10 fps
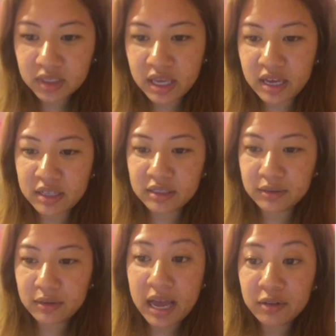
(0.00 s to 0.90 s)
And
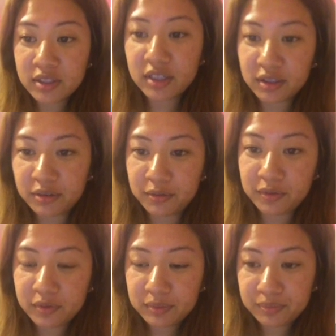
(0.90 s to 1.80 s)
out
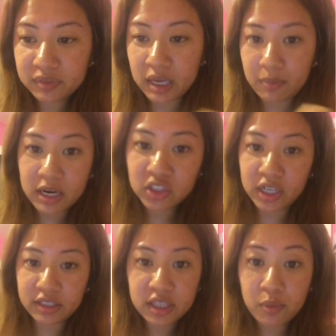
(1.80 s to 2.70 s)
of that
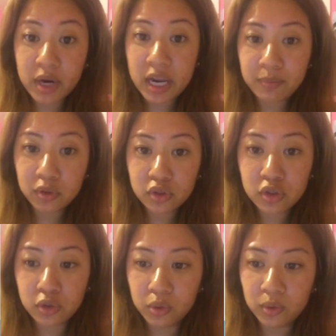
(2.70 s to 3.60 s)
project, they were able
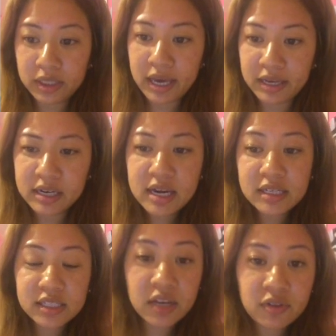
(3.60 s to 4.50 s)
to get
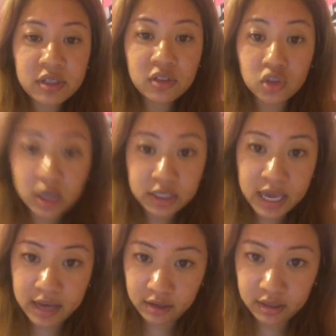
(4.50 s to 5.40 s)
7 drug
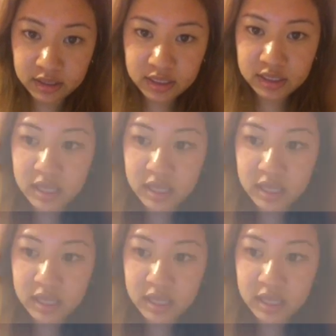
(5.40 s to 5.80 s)
candidates